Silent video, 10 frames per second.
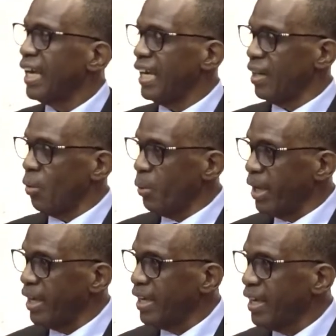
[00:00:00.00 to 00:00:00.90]
in a
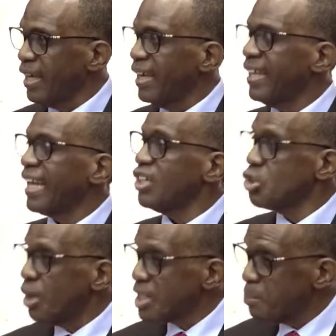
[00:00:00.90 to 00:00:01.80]
way that is
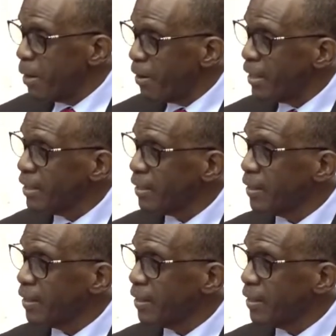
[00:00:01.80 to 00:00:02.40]
transparent,